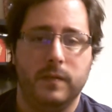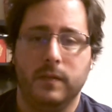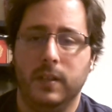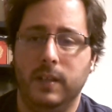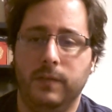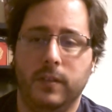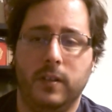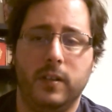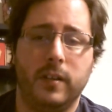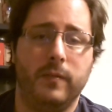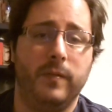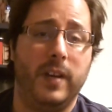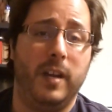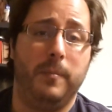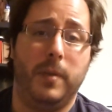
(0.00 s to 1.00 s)
Live long
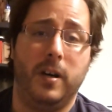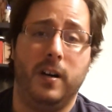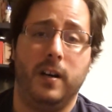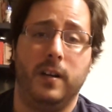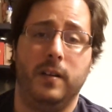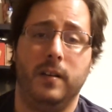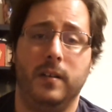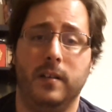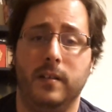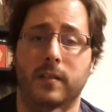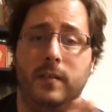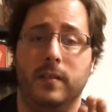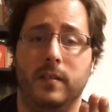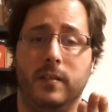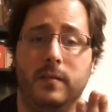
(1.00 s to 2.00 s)
and vape on.
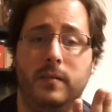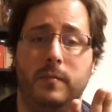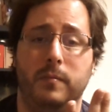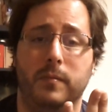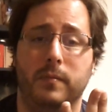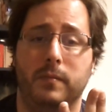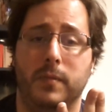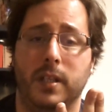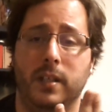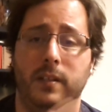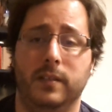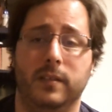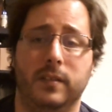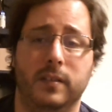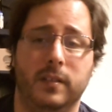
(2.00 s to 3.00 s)

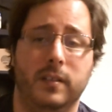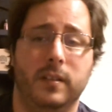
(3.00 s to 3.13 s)
Peace.